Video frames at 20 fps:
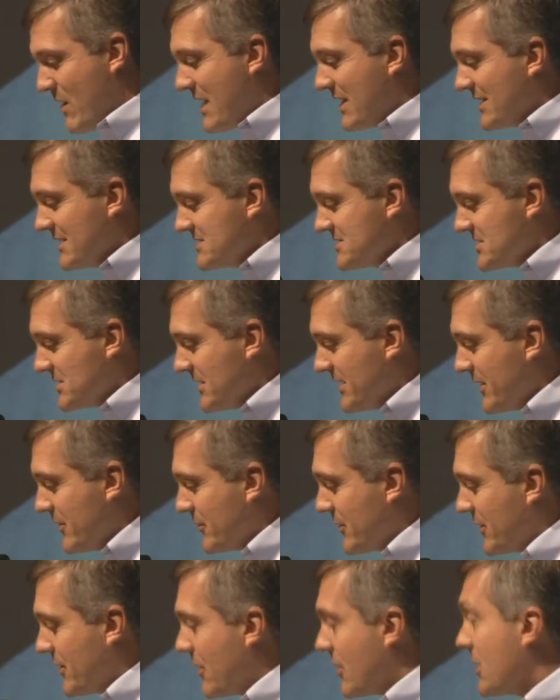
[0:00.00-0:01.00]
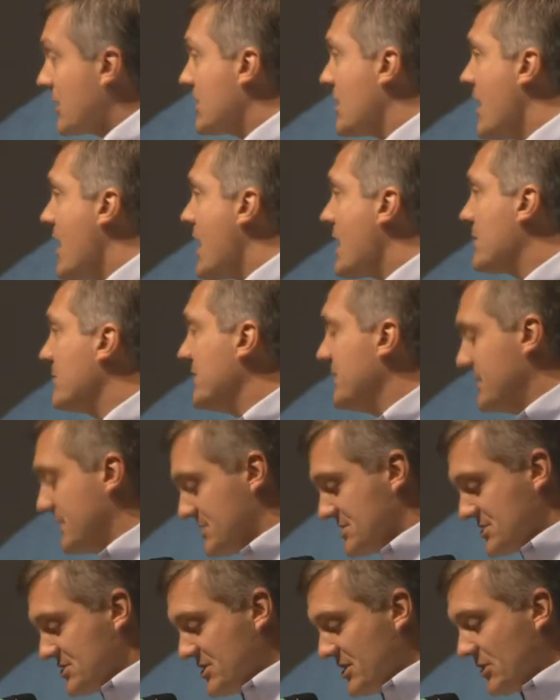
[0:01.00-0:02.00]
While it is clear that our economy
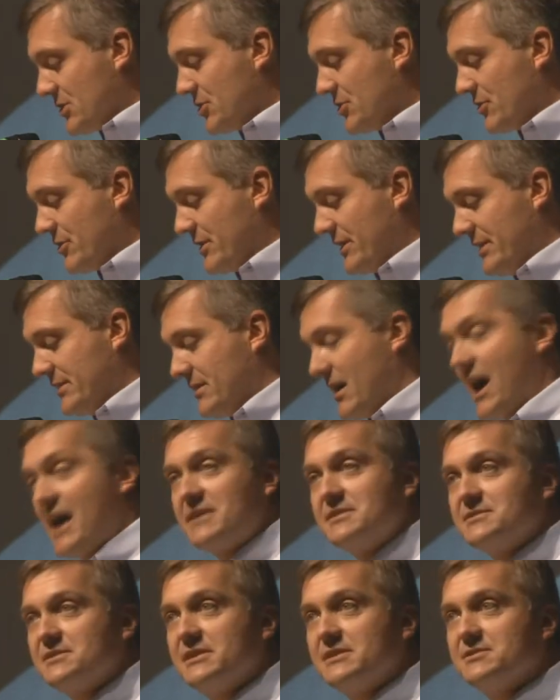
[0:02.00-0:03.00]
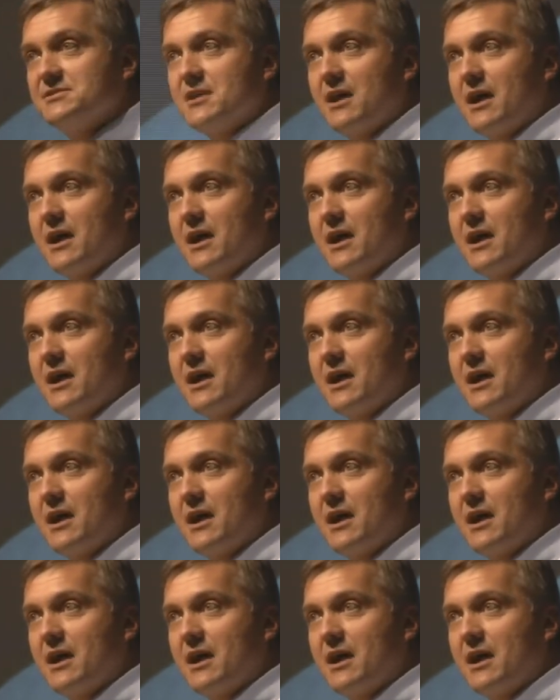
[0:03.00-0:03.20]
is still hurting, I see